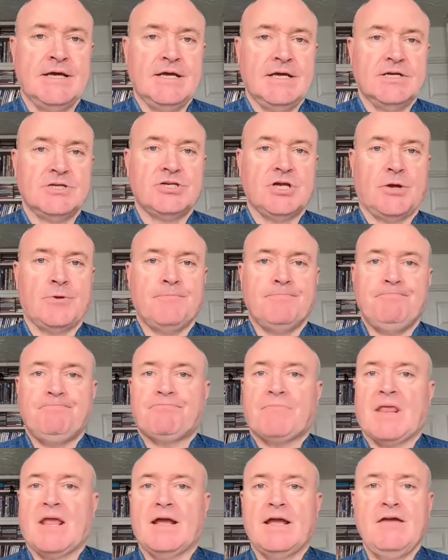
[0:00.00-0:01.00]
So
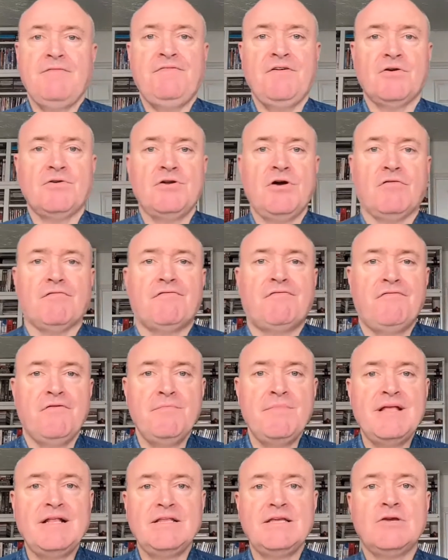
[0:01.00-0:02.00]
if you're not
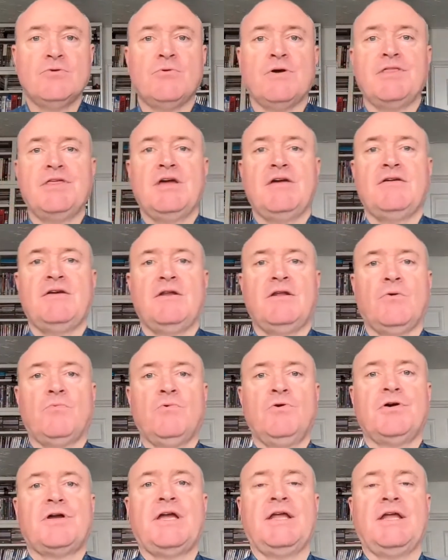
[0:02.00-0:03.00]
familiar with it, you don't
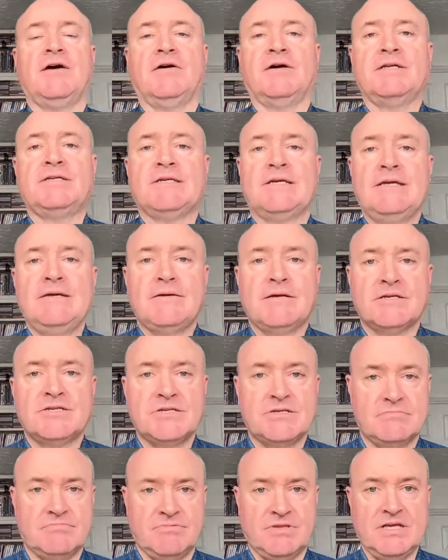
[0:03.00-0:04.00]
work in IT,
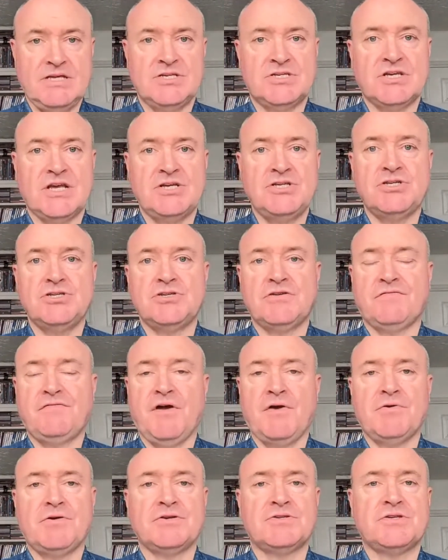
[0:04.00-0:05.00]
because these sessions are
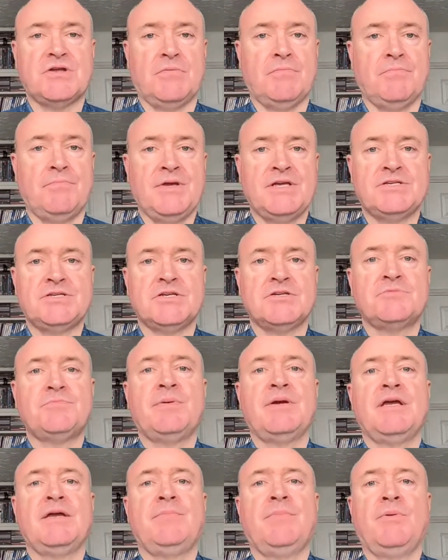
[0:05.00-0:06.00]
focused on business
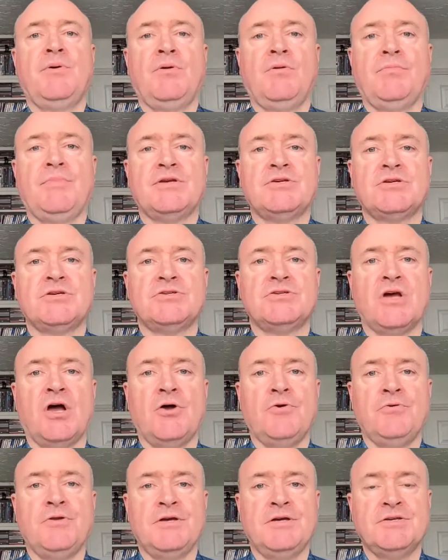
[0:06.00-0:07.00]
people, business
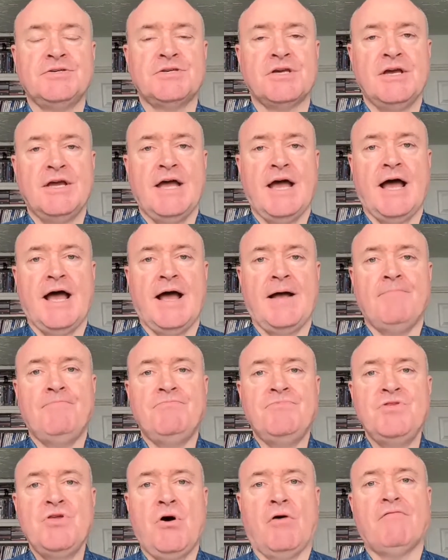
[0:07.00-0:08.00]
owners,
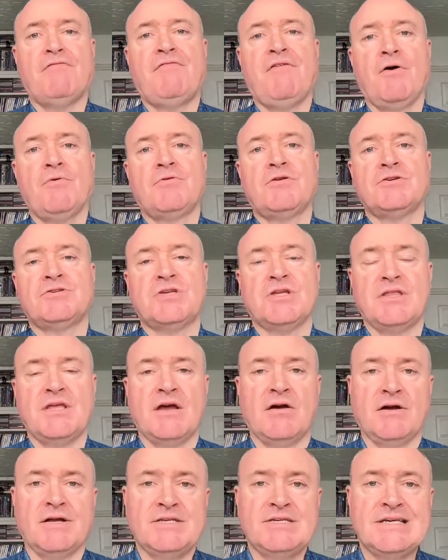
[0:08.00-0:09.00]
not focused at
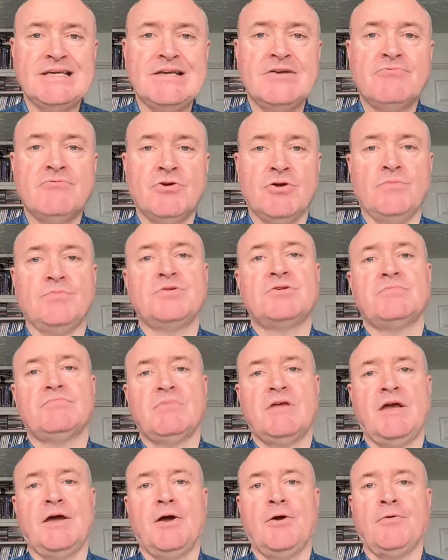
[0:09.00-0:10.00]
the IT groups.
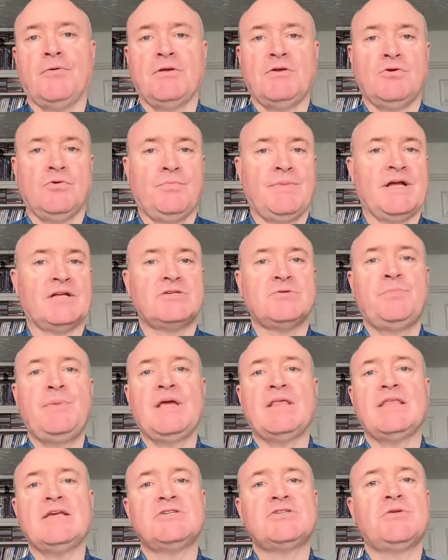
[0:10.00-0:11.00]
You know, you'll be able to
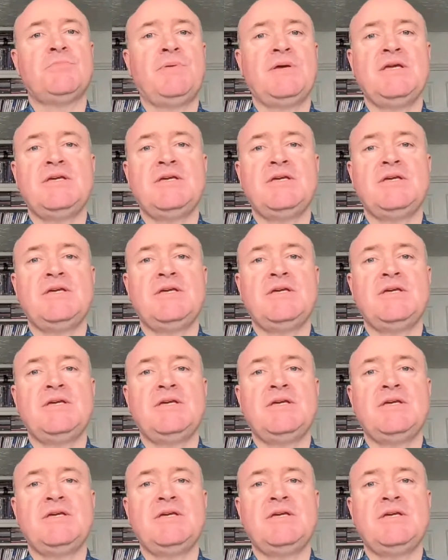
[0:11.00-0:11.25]
pick this to